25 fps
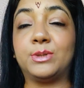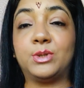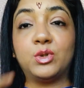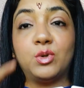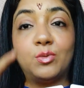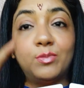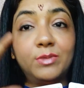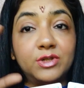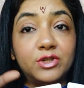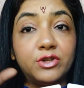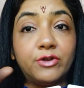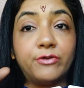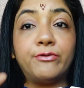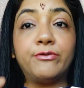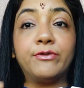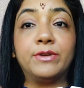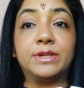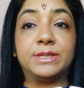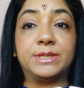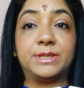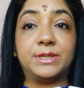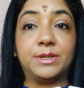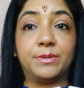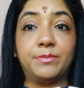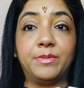so much of
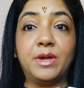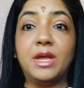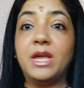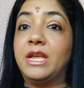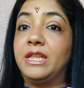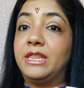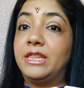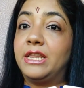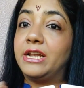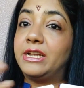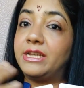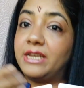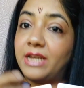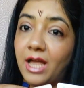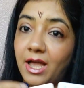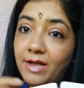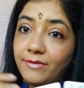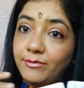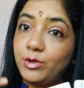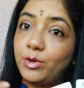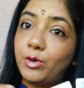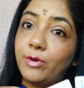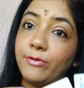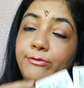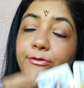wisdom, that now
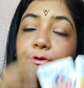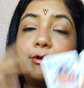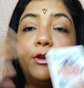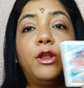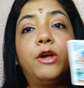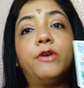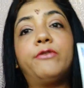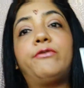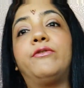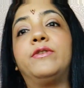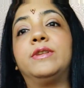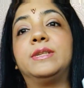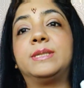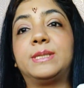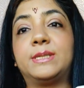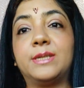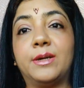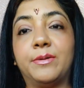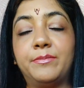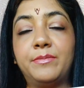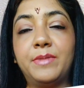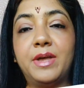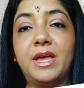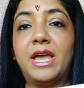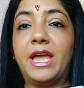you are full of
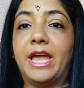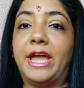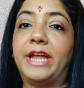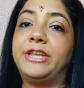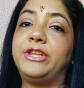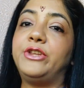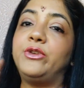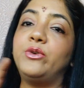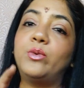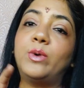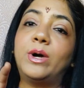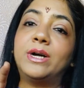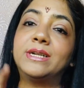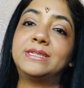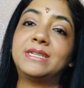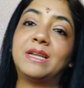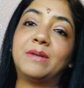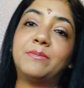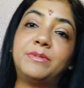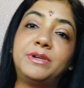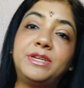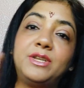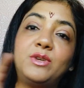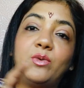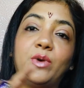wisdom and you are
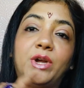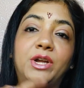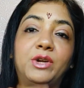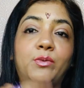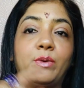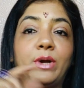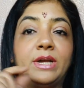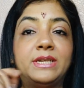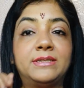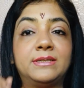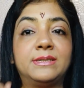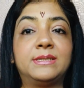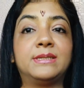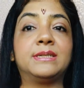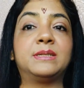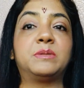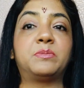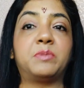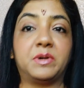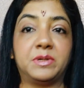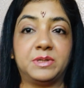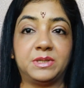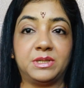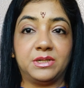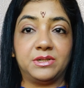somebody who advises this
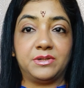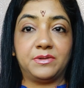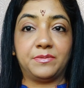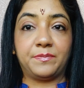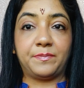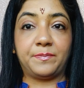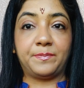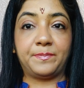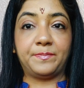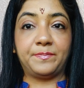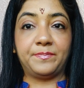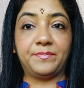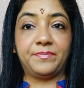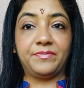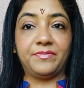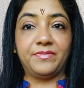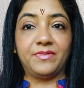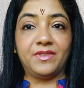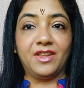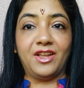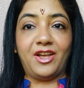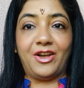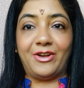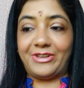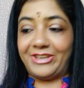person.
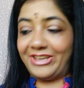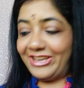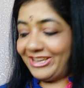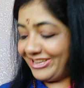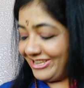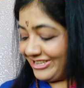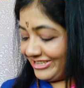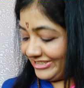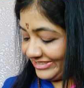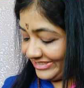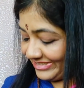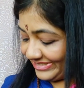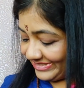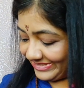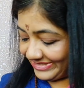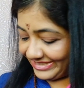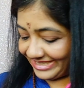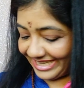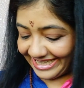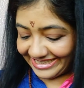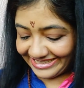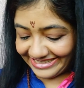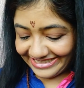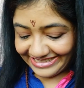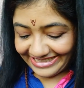Okay, so
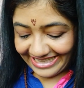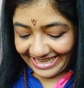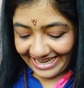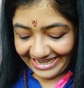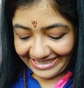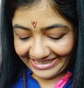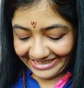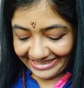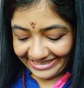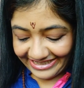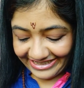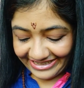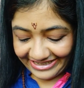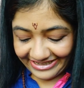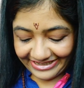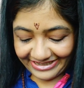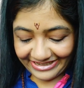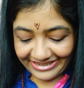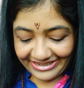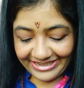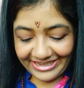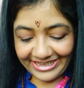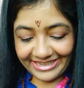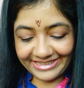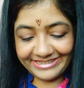that's that.
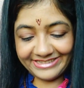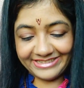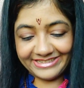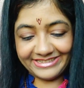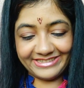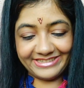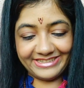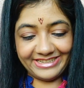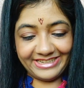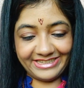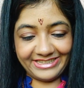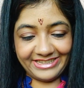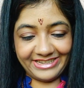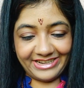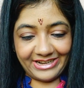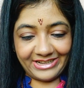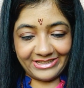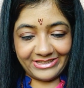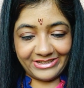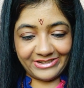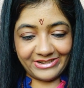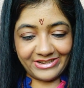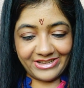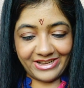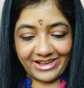Let's see the
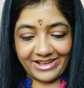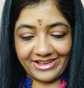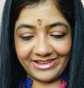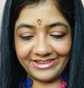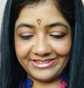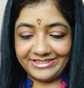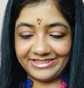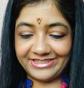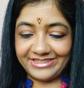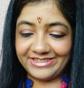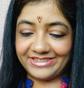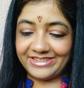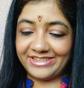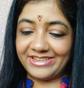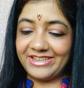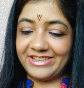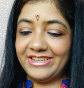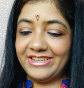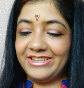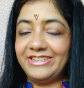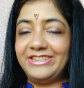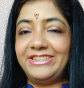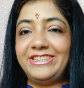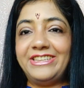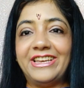other cards.
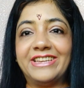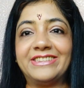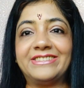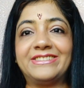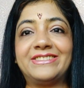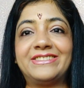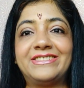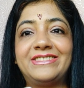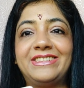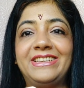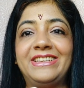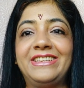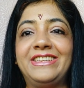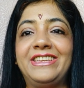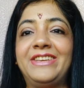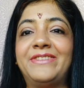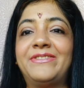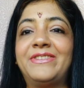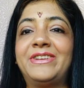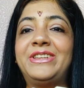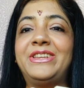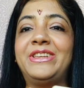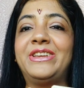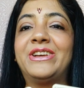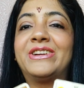Yes, see,
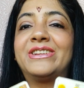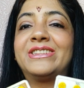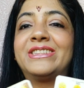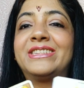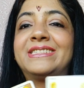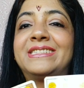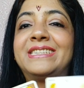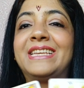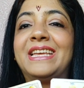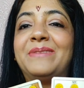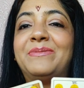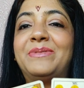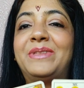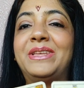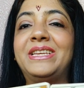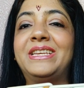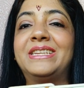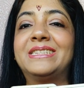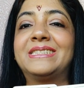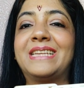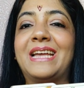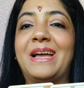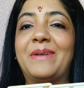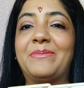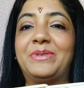even here the same thing
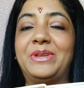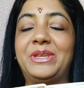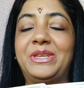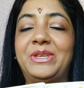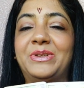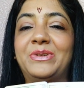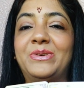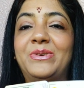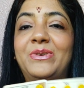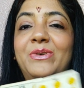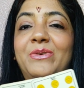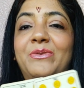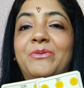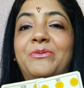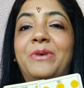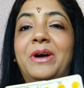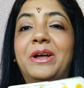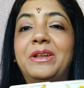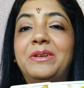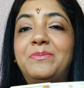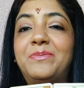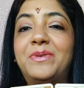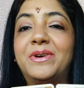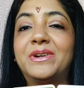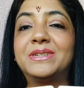is happening. You know,
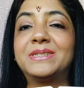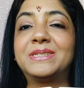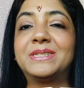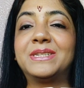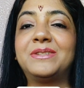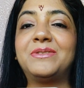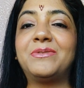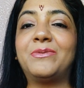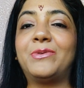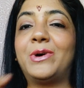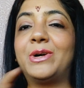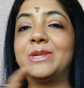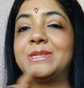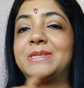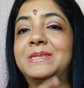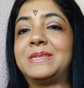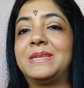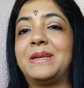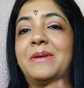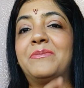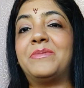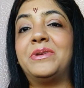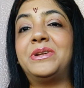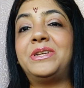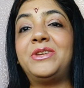one person was
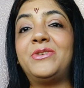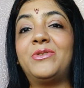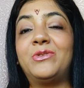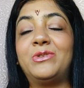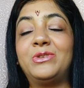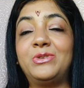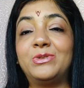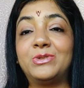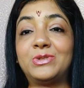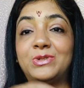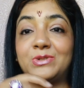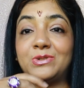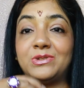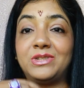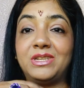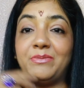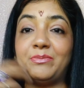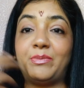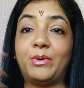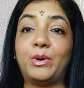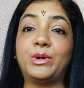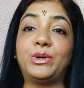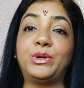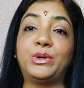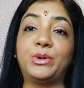somebody who used to
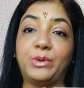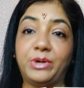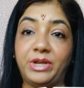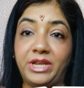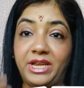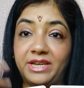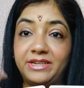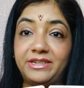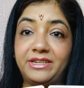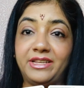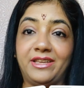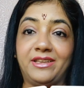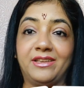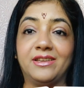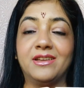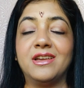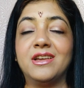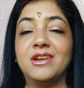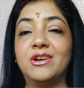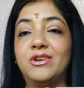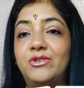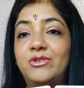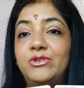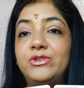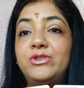keep on donating,
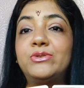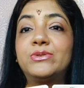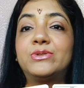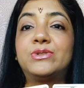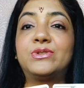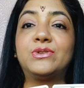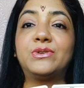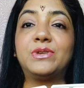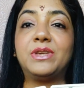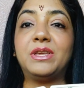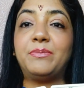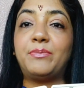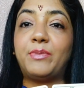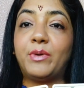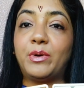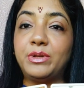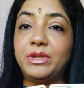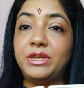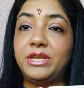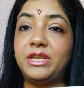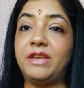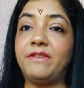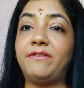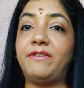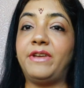who used to keep
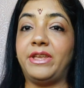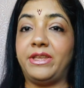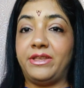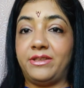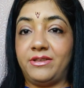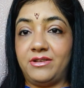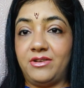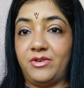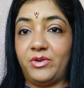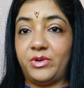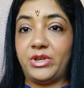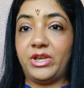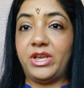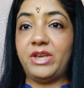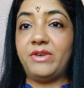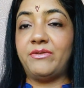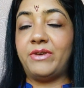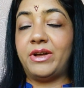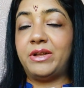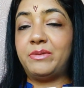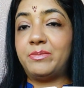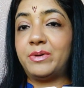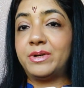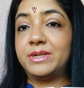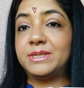on giving. Okay,
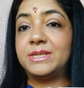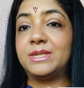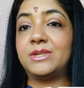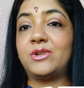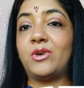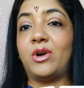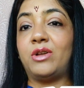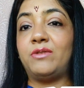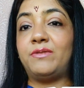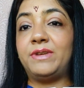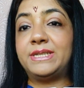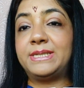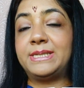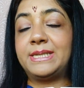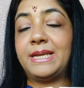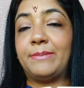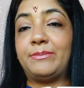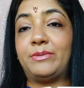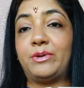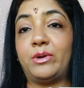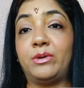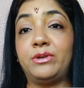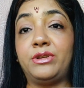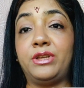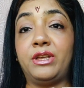one person always
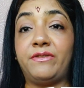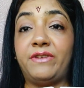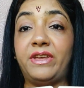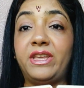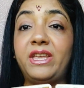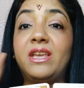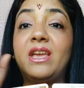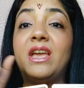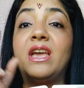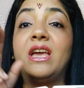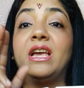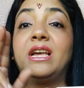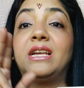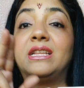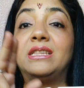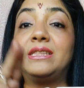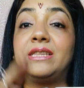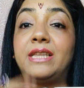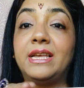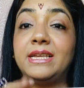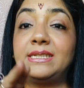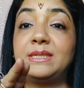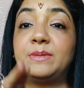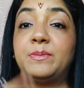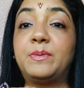kept on giving.
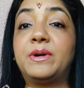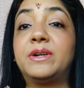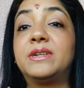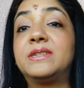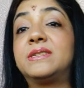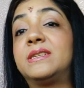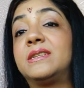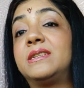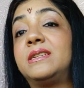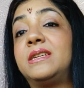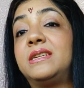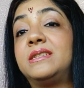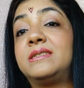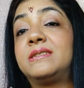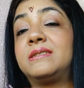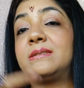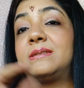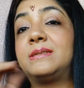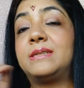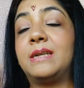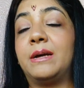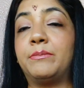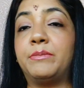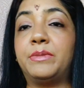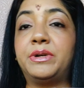This person is
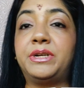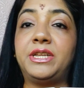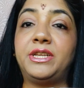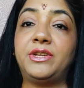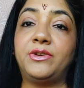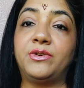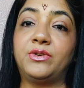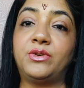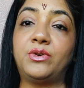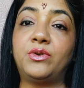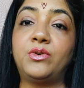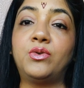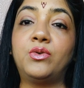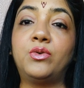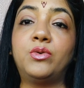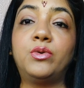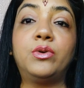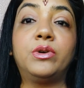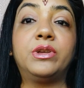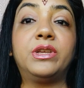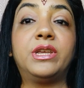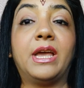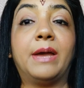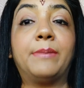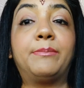somebody, you know,
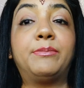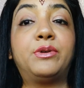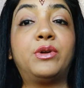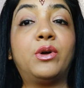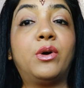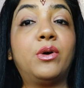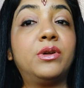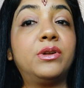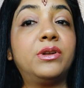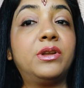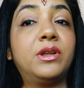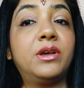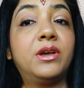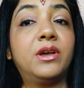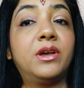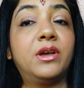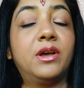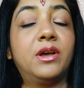who kept on